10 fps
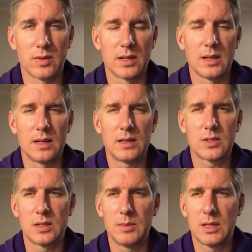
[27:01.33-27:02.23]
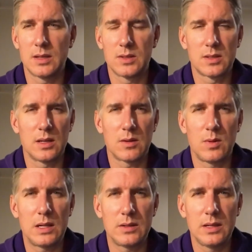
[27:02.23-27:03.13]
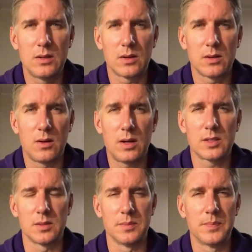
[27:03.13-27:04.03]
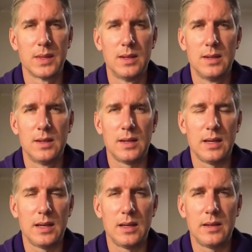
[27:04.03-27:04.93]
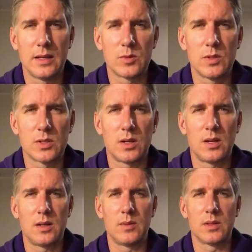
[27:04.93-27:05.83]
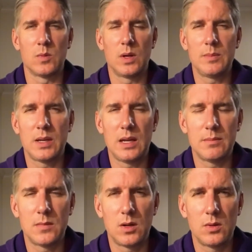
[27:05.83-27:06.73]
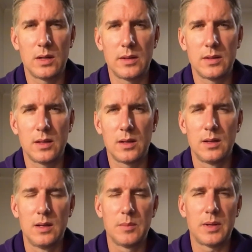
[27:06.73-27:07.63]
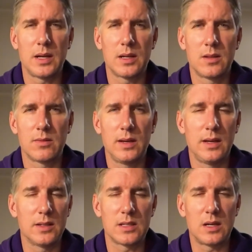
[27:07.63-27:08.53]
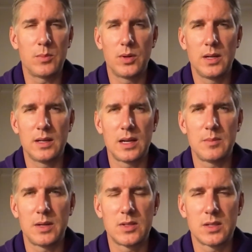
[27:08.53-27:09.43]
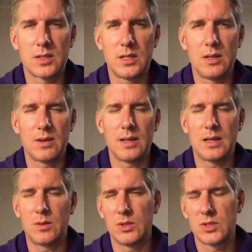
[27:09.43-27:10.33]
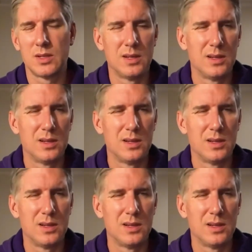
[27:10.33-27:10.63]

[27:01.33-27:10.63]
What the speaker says: for that, honestly, because that quality looked awesome. And as we saw with the webcam mode on the Pocket 3, it's outputting a 9:16 right now, which,